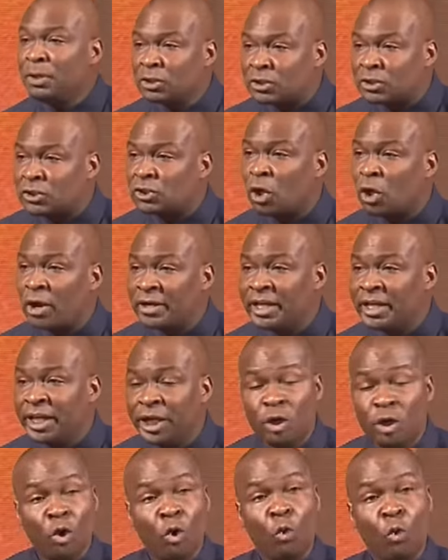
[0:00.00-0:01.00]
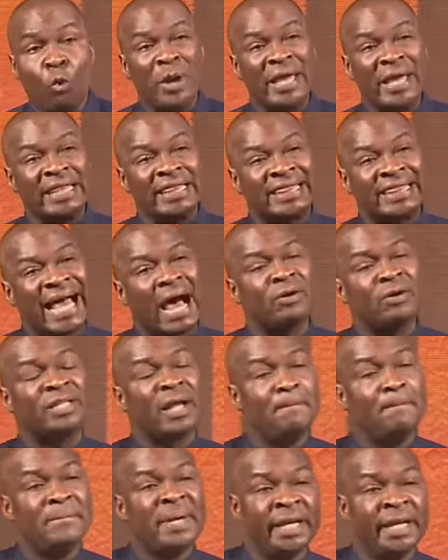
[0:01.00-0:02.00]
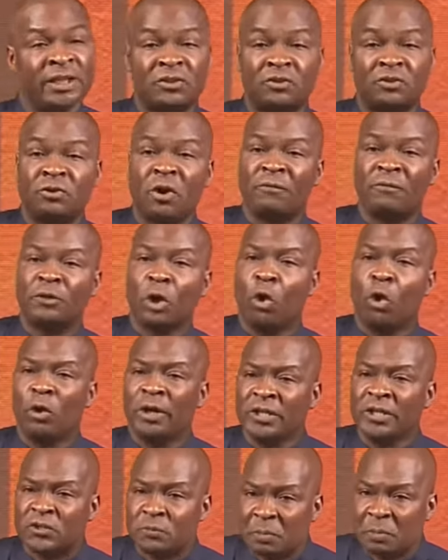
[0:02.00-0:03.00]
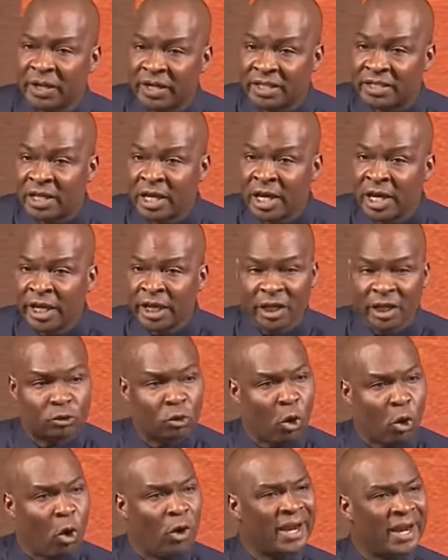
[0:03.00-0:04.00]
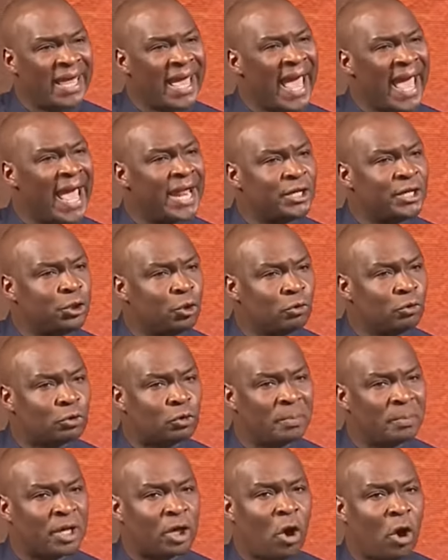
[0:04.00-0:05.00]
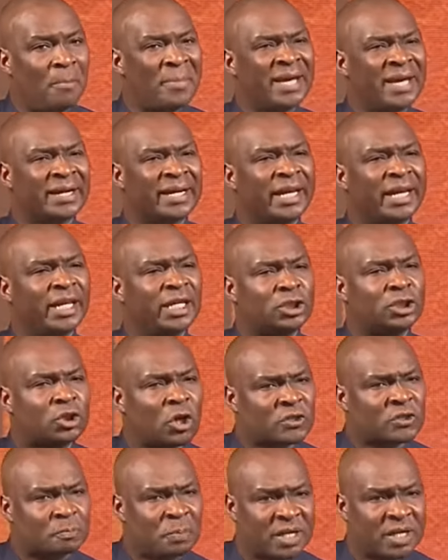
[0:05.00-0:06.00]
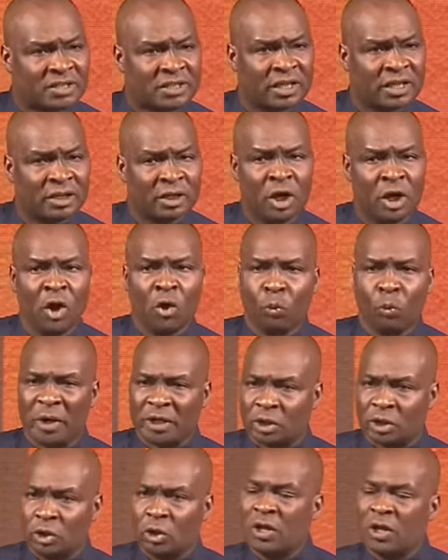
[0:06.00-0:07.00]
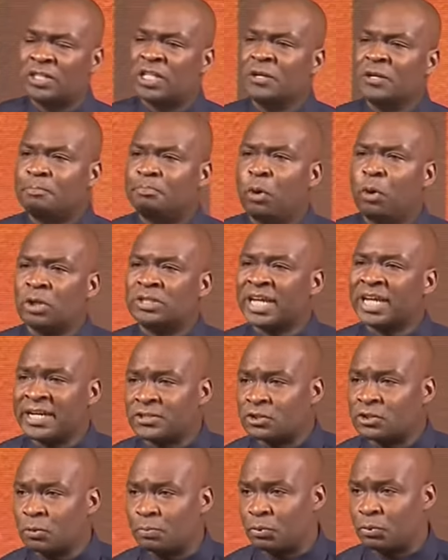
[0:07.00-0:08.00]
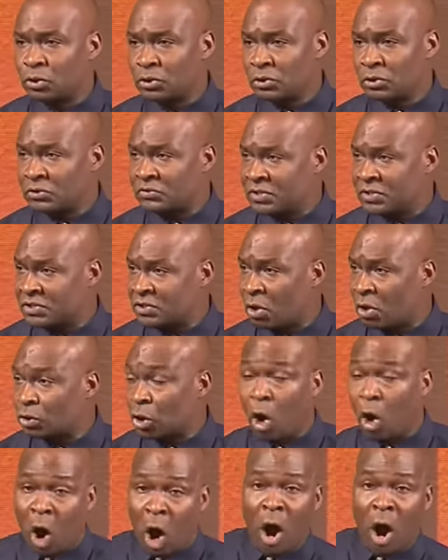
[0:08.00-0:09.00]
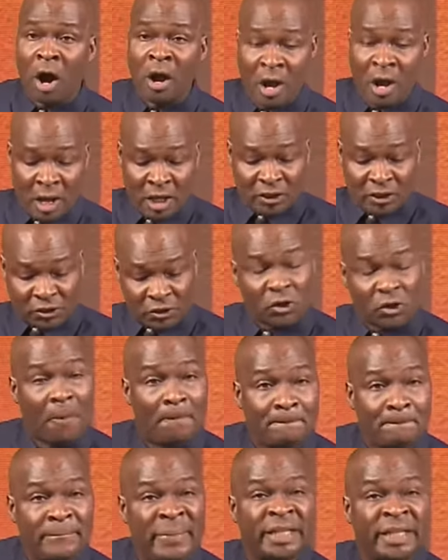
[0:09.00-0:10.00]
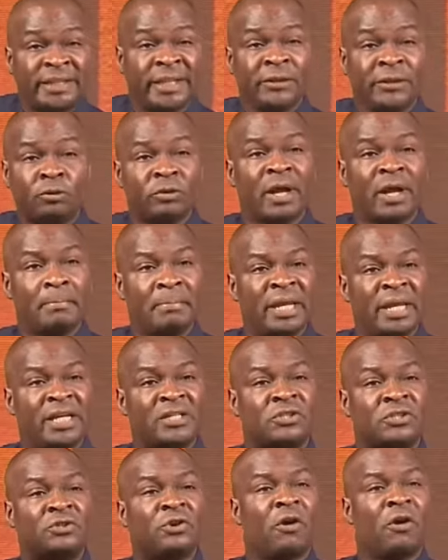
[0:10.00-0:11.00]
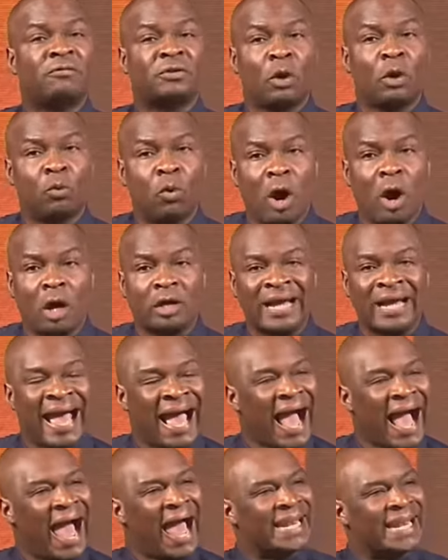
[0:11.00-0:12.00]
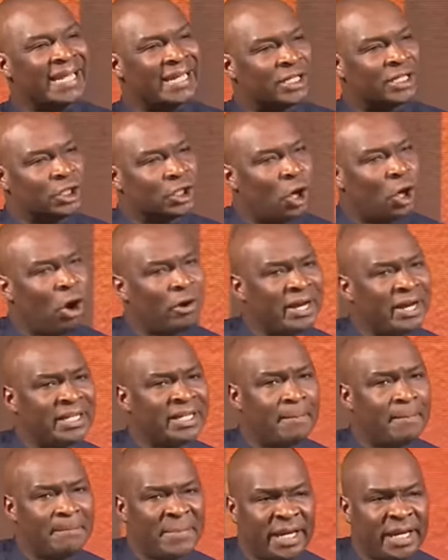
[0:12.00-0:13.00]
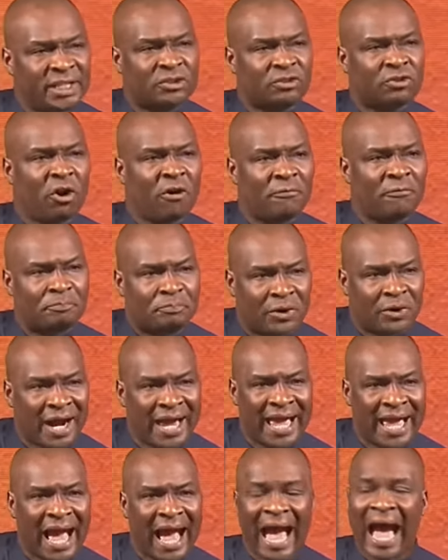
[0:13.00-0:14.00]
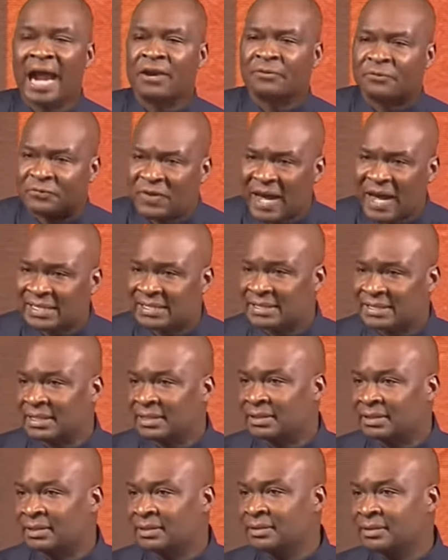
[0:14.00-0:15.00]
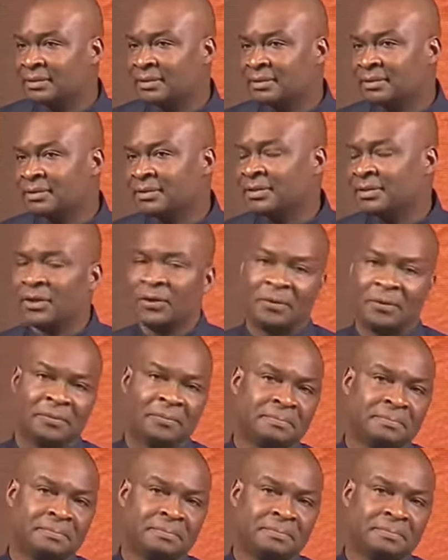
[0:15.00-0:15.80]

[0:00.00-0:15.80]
study without the ministry of the Holy Spirit. It will only end you to become a religious person with nothing potent to produce result. Or submitting to the ministry of the word and ignoring the ministry of prayer and fasting. No.